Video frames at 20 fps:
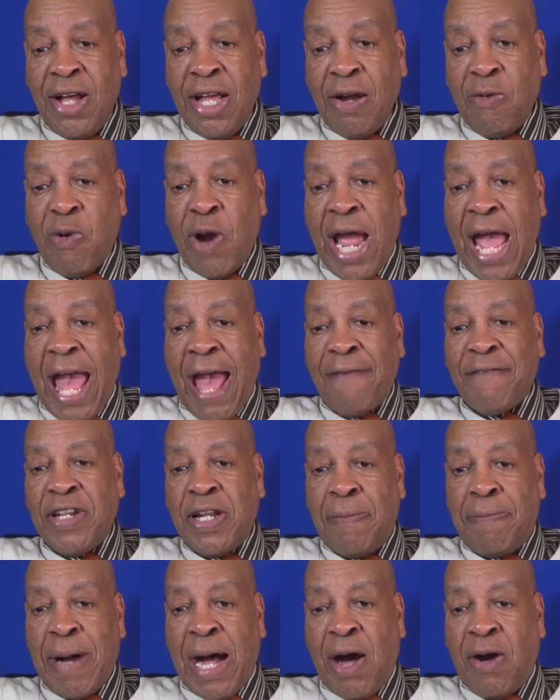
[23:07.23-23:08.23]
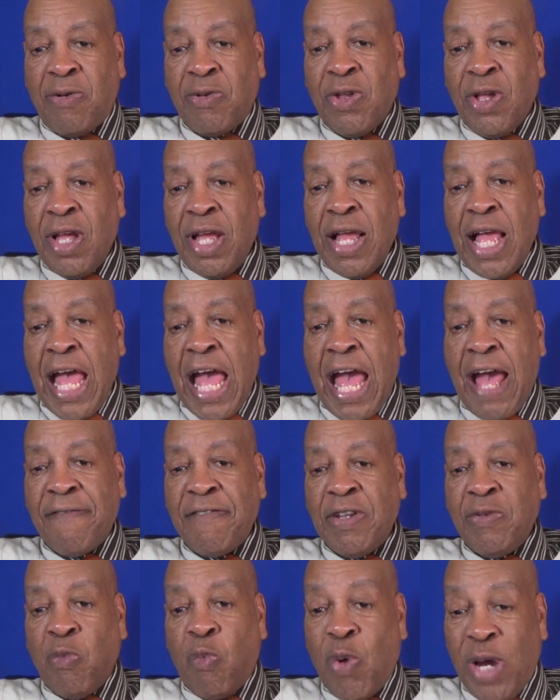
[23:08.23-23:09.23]
were avid about
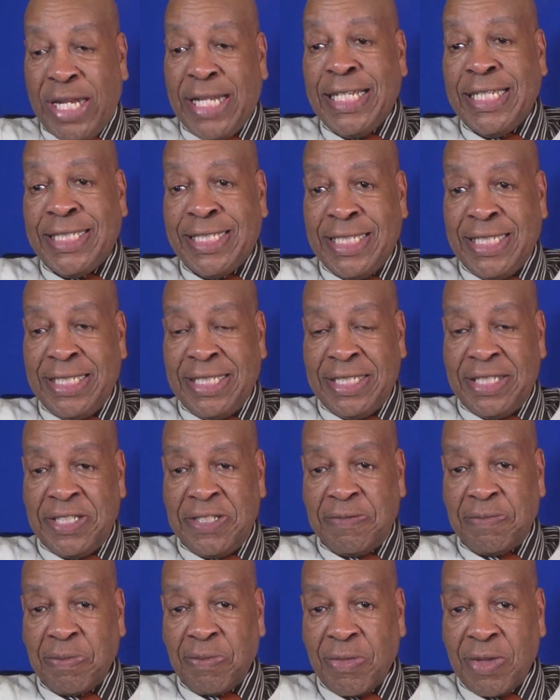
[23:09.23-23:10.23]
having witnesses.